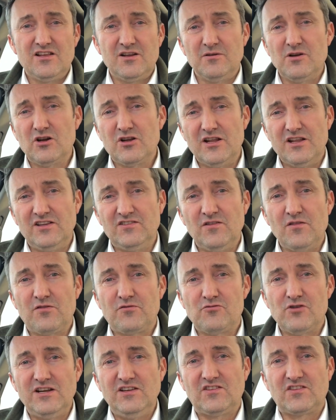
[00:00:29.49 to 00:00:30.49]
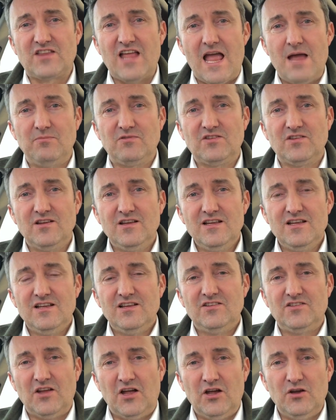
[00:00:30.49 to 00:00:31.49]
You'll look at this in three steps.
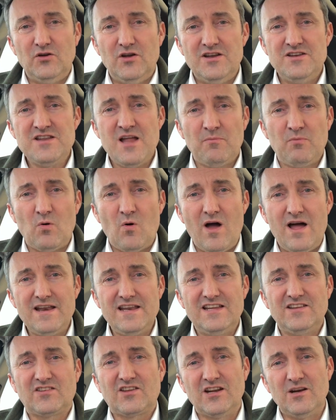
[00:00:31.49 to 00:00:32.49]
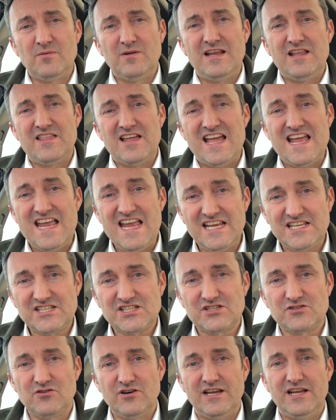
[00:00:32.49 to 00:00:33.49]
So number one, it's going to be the
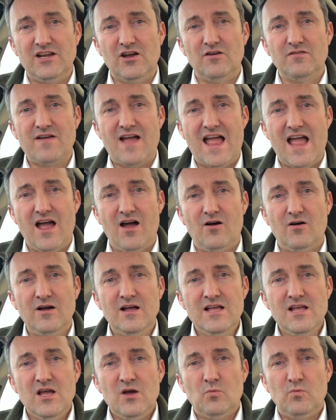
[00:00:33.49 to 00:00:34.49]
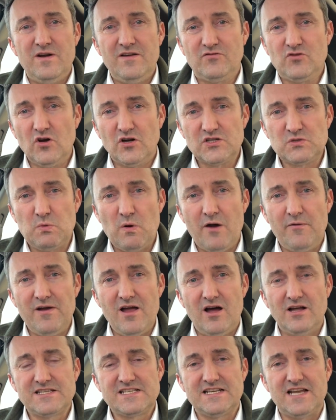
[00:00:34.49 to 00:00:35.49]
history of how we've got to where
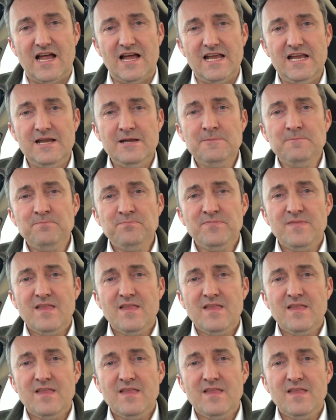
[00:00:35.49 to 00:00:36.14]
we are today.